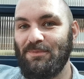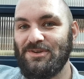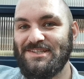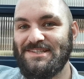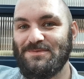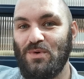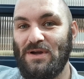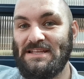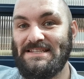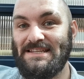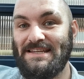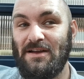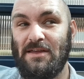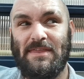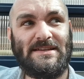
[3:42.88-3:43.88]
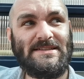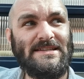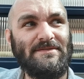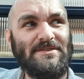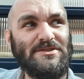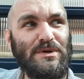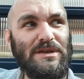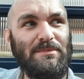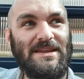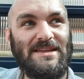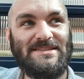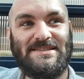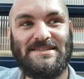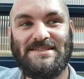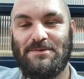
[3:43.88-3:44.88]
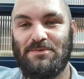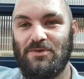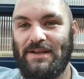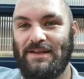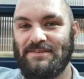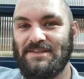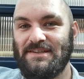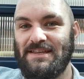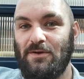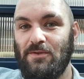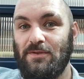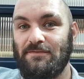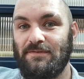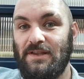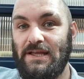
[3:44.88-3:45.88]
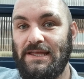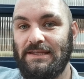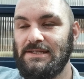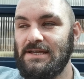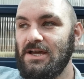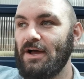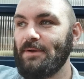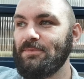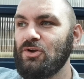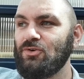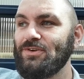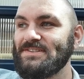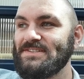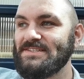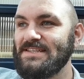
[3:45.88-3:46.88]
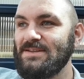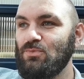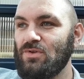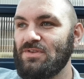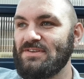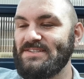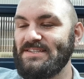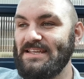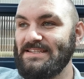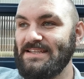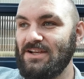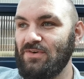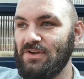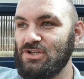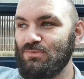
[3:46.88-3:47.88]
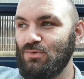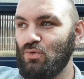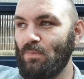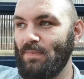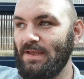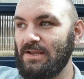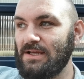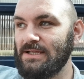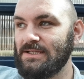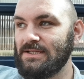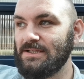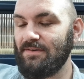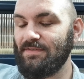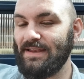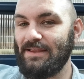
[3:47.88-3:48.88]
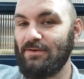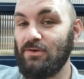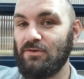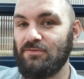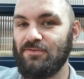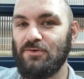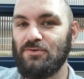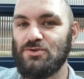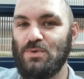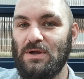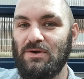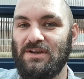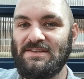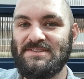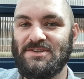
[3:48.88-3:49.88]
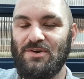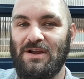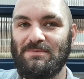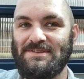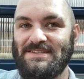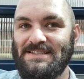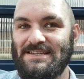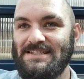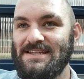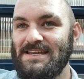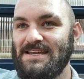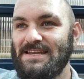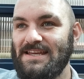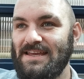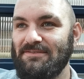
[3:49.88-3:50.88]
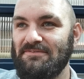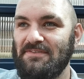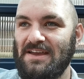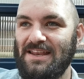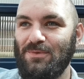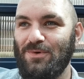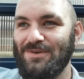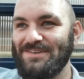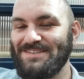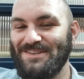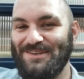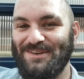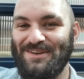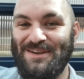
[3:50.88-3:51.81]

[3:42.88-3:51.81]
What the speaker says: we're just waiting. I think it's another 20 minutes until we're allowed to get on the flight. I'm curious to see what the seating arrangement will be like. I've had a little look through Twitter and Instagram to see if anyone has,